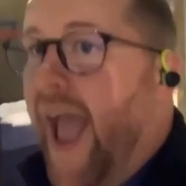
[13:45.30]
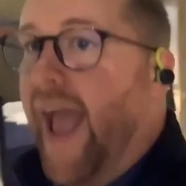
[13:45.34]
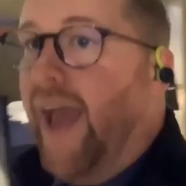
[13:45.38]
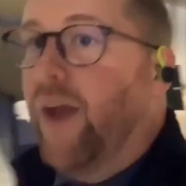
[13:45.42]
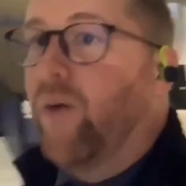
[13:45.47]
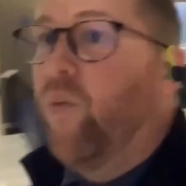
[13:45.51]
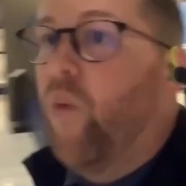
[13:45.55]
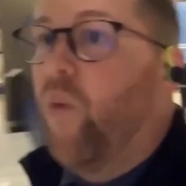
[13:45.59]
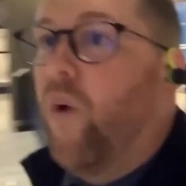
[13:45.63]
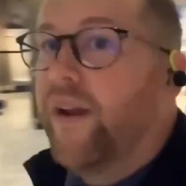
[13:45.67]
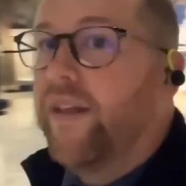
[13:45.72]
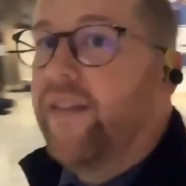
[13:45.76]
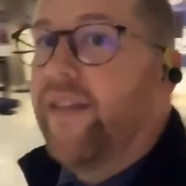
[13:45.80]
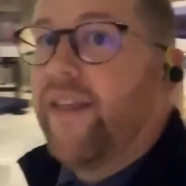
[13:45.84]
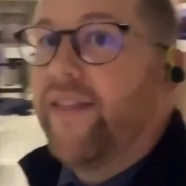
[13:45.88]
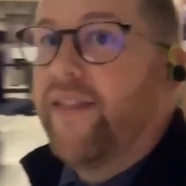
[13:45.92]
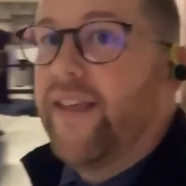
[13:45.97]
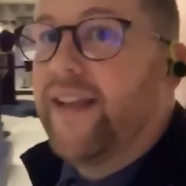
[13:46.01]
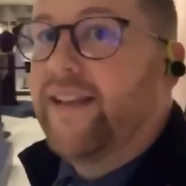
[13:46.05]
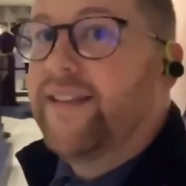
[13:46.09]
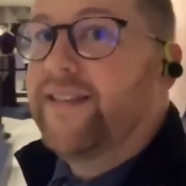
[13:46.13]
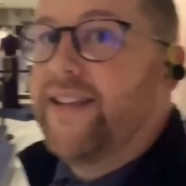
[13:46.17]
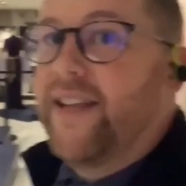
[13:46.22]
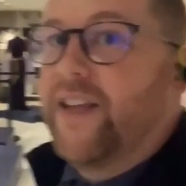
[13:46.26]
And one of the
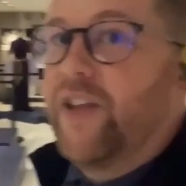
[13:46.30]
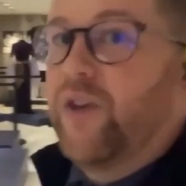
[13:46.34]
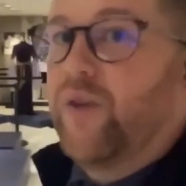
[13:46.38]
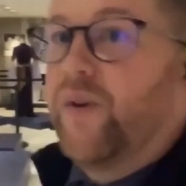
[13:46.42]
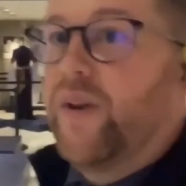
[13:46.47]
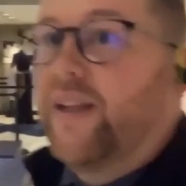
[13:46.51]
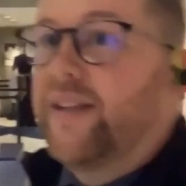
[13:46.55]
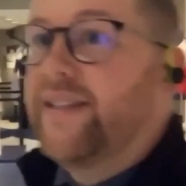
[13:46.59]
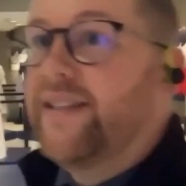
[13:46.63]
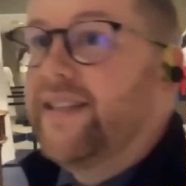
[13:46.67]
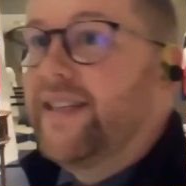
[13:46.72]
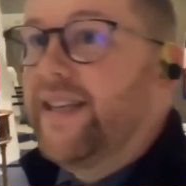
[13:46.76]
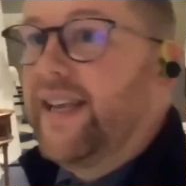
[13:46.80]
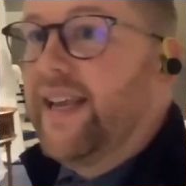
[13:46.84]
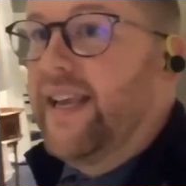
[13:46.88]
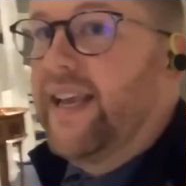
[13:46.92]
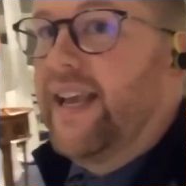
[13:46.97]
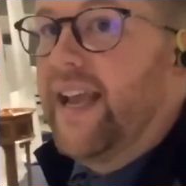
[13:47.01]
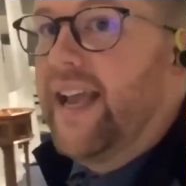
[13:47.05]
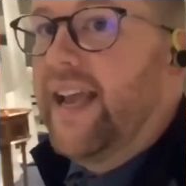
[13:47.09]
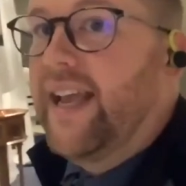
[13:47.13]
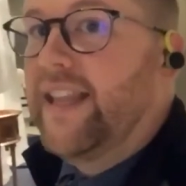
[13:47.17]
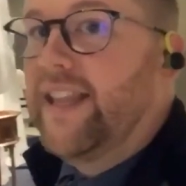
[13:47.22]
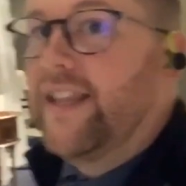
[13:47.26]
things that you can
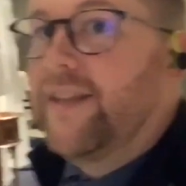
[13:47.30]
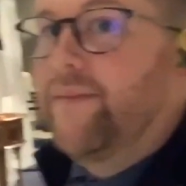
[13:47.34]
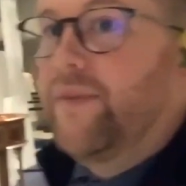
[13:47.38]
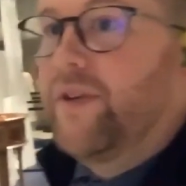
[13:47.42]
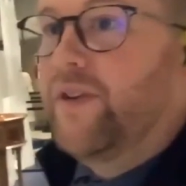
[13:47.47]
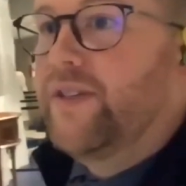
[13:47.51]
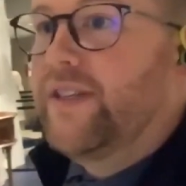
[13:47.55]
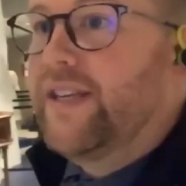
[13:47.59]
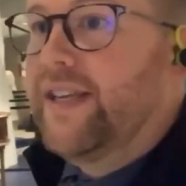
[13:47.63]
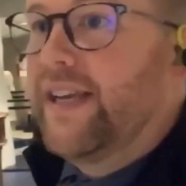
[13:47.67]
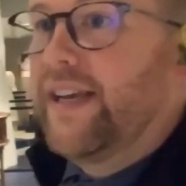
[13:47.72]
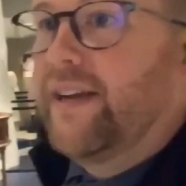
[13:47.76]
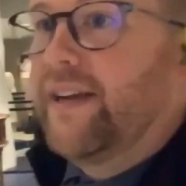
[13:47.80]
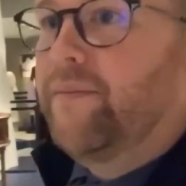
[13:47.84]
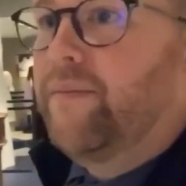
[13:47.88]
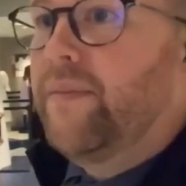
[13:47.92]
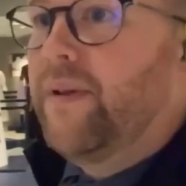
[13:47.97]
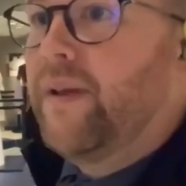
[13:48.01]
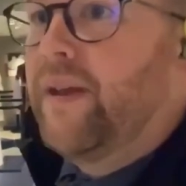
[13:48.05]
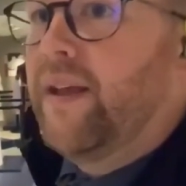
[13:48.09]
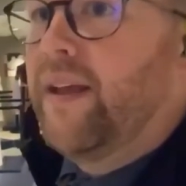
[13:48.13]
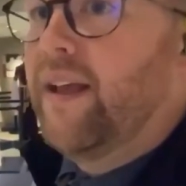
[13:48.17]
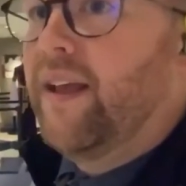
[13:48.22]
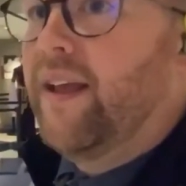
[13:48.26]
see in the museum
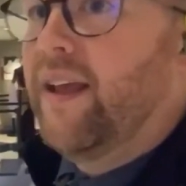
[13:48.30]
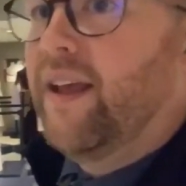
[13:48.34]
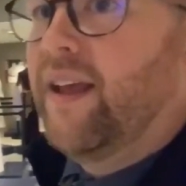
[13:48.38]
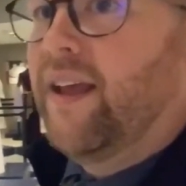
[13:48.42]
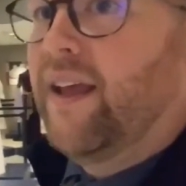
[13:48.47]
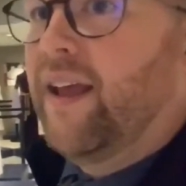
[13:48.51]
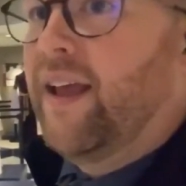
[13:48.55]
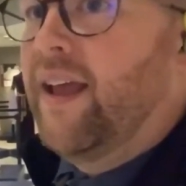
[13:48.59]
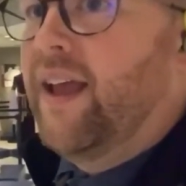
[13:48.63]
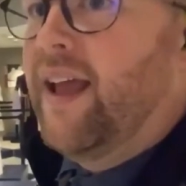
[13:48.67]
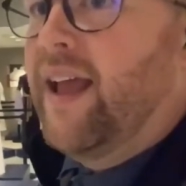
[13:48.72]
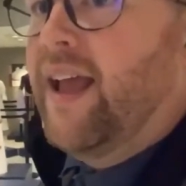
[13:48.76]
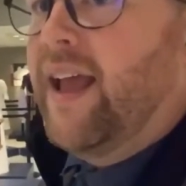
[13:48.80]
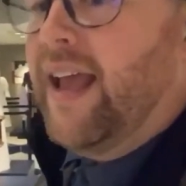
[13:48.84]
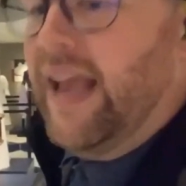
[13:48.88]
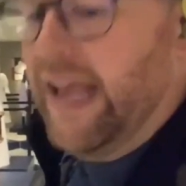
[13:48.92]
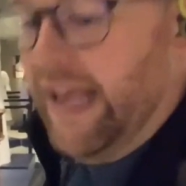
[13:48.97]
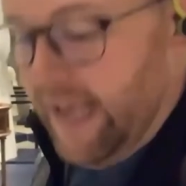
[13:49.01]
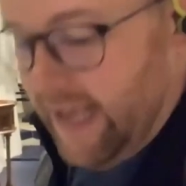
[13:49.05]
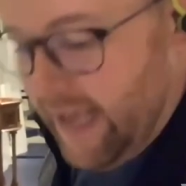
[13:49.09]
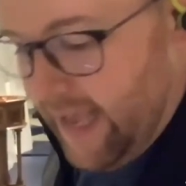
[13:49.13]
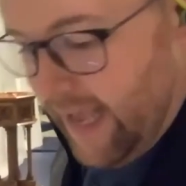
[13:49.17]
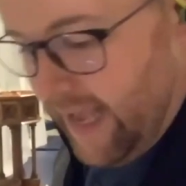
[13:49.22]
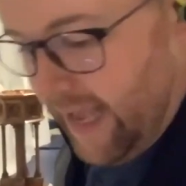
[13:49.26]

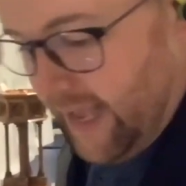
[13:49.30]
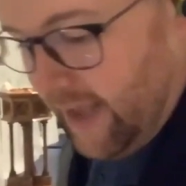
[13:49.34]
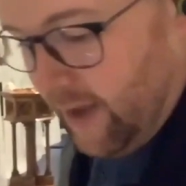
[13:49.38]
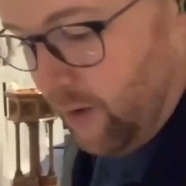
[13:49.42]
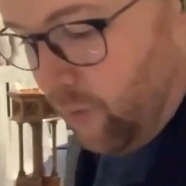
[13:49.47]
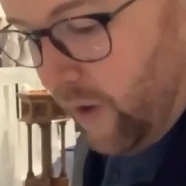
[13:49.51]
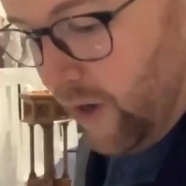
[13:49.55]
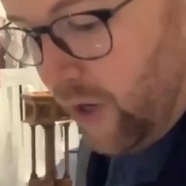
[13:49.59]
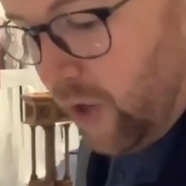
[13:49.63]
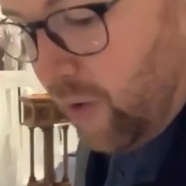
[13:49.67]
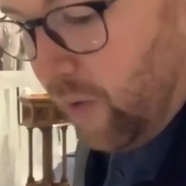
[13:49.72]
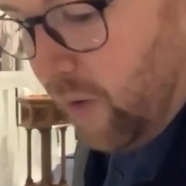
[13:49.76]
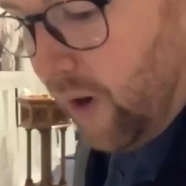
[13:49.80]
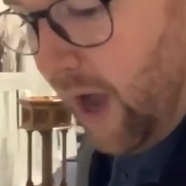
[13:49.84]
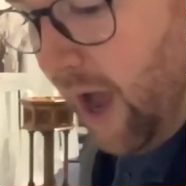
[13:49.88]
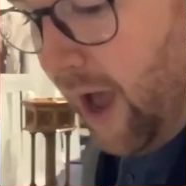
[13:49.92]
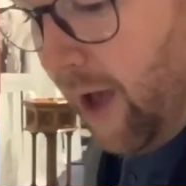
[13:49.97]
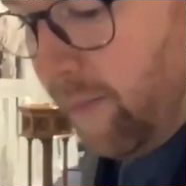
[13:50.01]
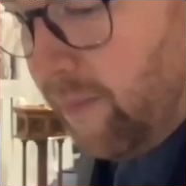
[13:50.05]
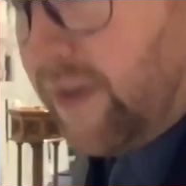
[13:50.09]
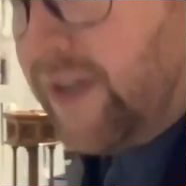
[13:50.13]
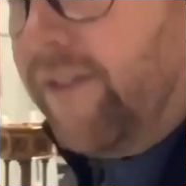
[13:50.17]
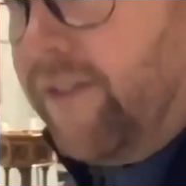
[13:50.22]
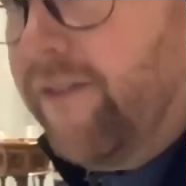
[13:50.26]
when you
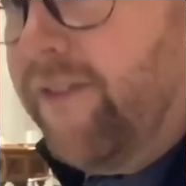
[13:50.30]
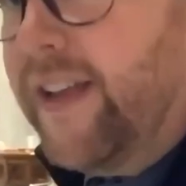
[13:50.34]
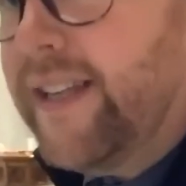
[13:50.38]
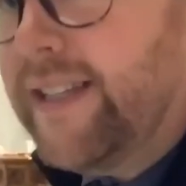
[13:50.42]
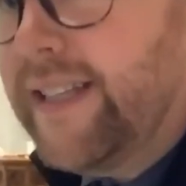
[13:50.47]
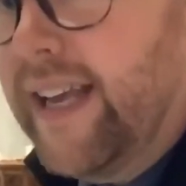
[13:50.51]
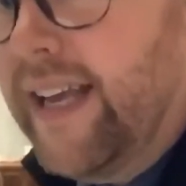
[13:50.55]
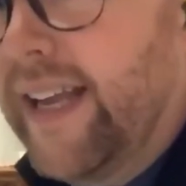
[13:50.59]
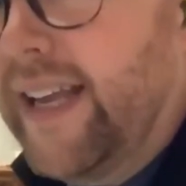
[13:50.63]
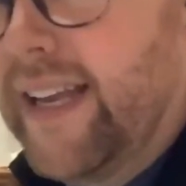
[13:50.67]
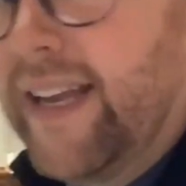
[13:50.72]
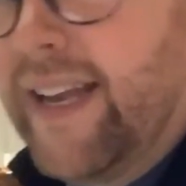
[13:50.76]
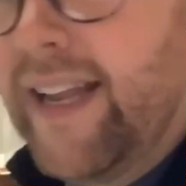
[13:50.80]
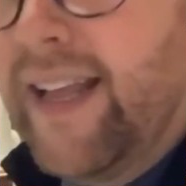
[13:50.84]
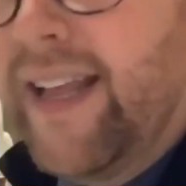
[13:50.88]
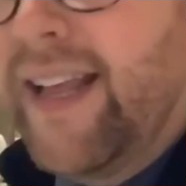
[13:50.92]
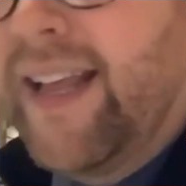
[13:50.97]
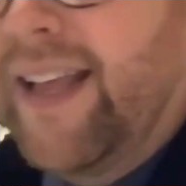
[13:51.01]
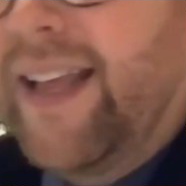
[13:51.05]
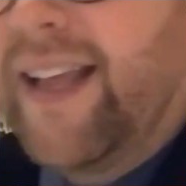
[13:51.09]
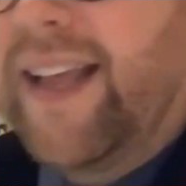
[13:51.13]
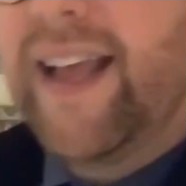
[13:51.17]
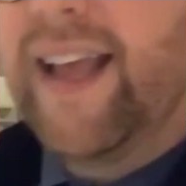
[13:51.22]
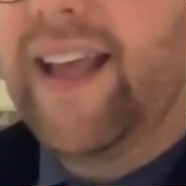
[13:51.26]
come to visit
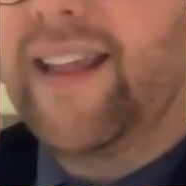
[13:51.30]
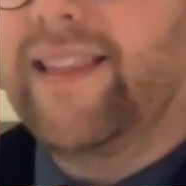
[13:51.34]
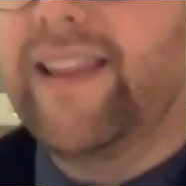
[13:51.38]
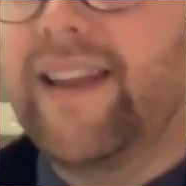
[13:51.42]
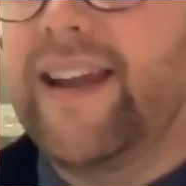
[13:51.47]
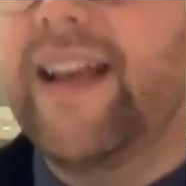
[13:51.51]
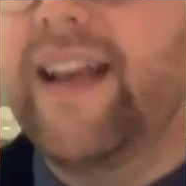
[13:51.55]
in